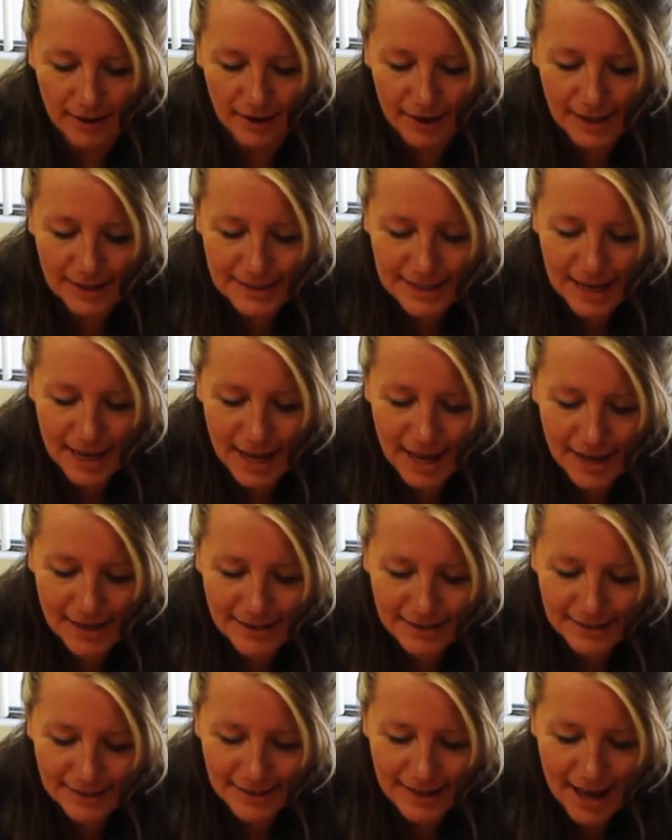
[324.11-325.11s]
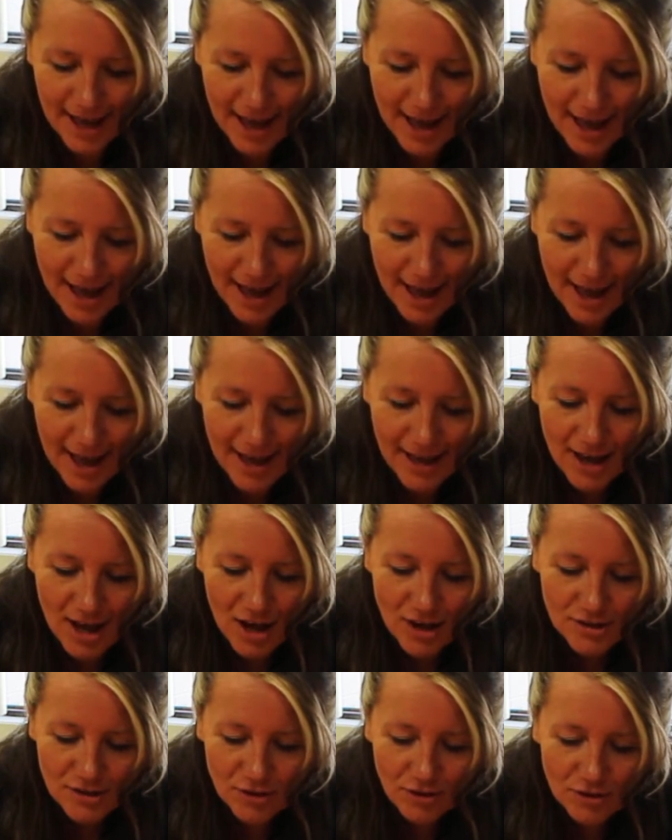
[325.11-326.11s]
It did! Yay!
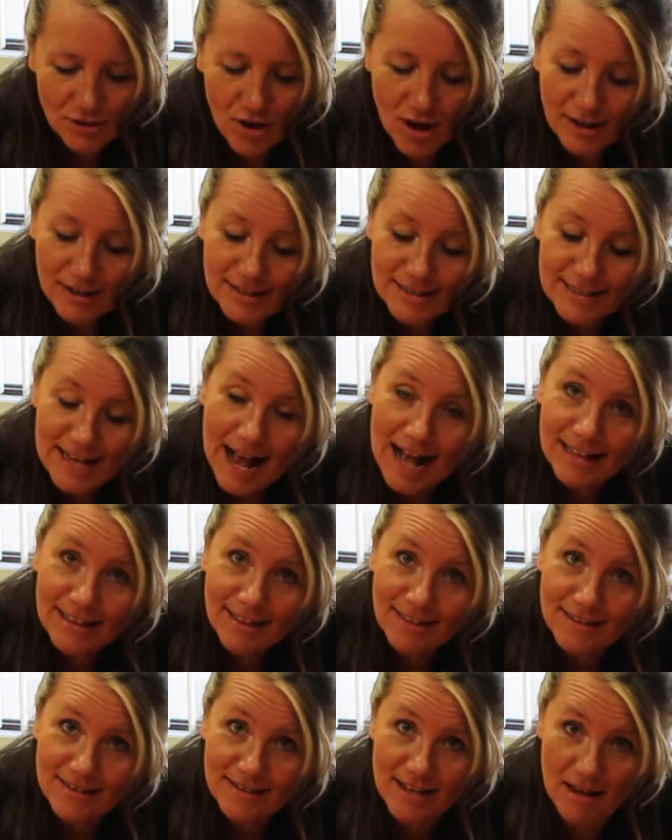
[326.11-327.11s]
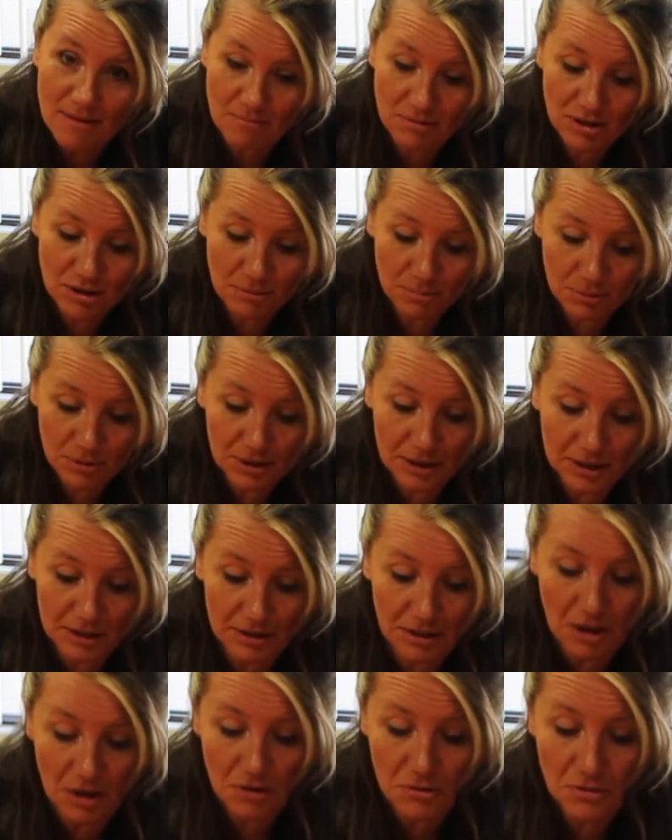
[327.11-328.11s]
So they're not exactly the same, but they're pretty
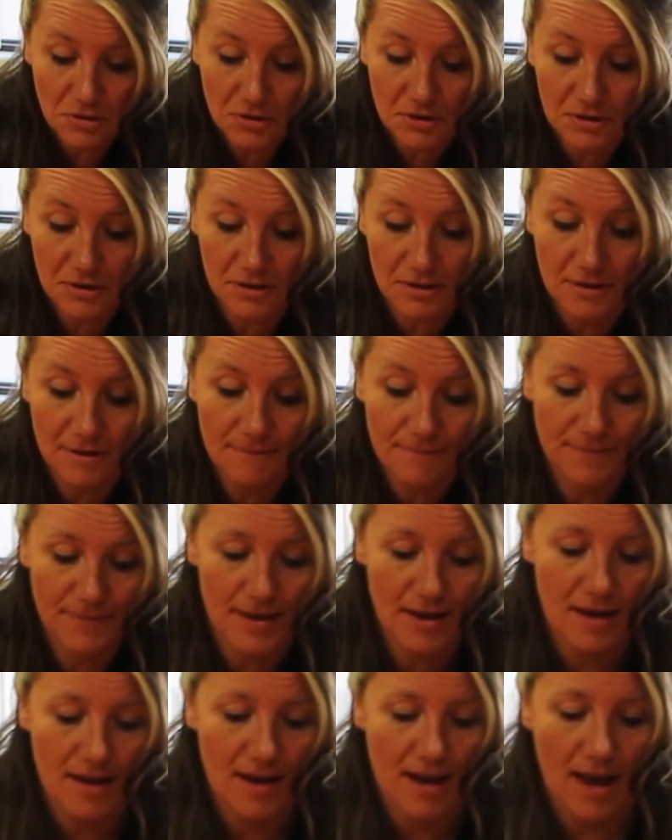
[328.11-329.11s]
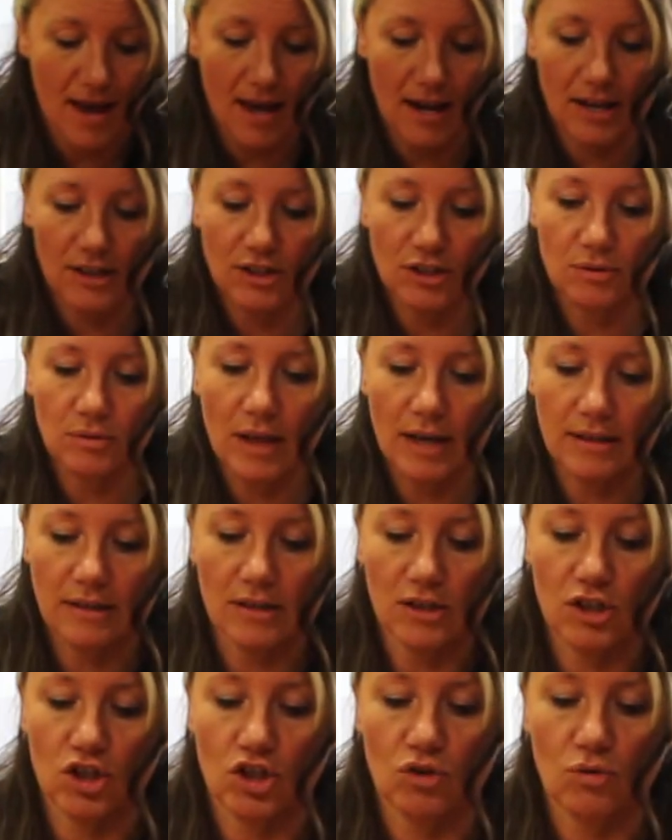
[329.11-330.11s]
close. And I do like
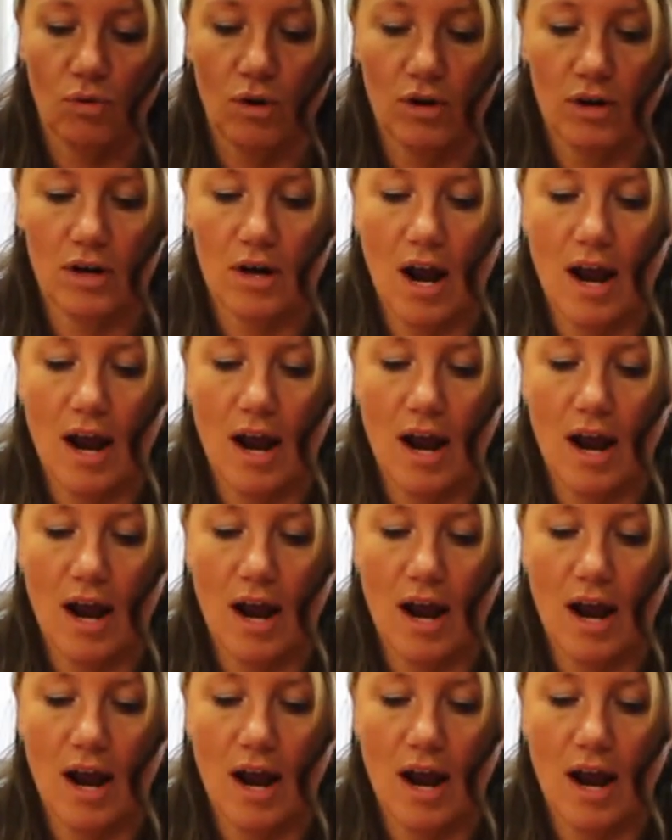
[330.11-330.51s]
the shorter.